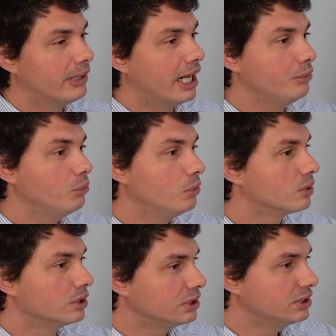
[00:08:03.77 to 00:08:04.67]

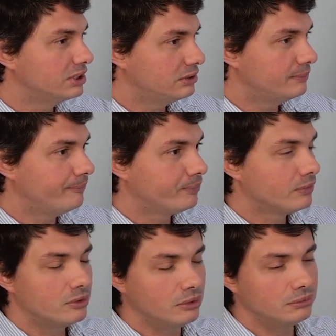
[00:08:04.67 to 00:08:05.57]
works.
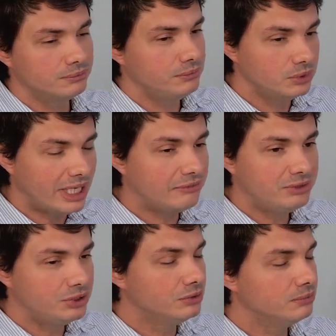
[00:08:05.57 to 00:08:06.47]
So you have
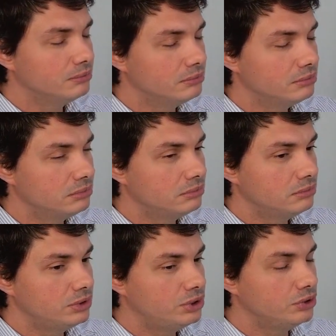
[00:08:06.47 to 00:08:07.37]
to
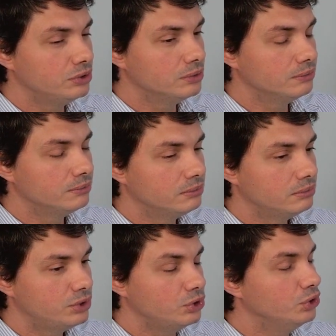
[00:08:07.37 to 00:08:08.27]
do
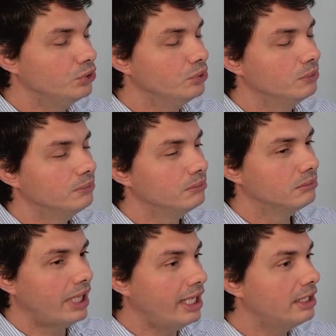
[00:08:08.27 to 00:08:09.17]

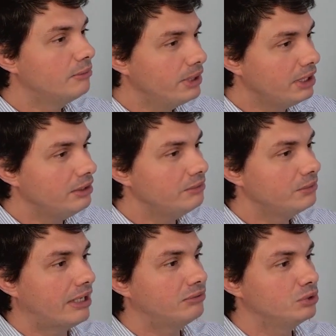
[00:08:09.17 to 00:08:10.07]
A&P. You
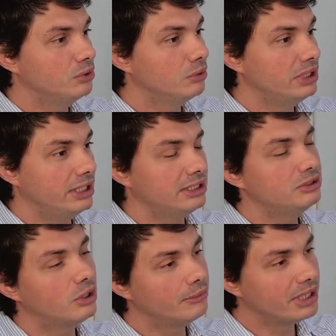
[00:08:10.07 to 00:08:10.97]
have to know the
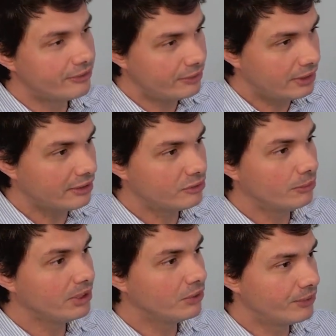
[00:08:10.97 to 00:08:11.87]

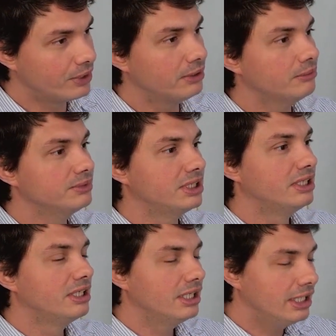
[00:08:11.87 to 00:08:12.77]
anatomical terms,
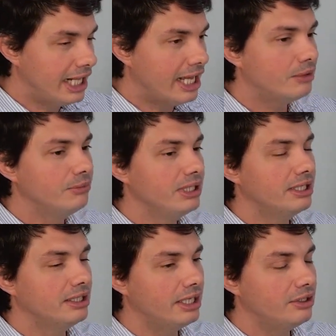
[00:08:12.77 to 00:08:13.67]
anatomy,
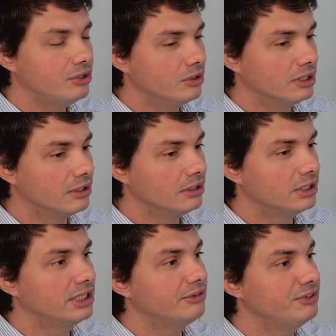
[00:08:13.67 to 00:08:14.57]
and then you're gonna
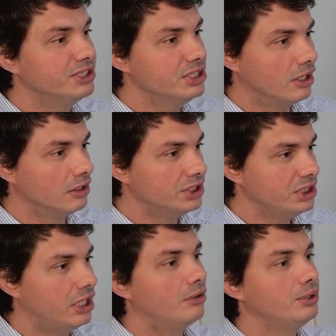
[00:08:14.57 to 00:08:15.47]
learn the physiology,
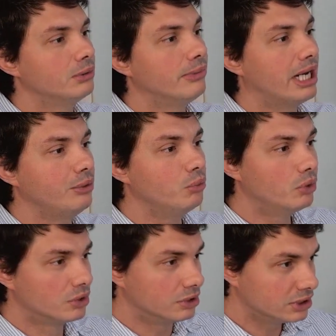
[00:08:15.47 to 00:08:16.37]
how your body works.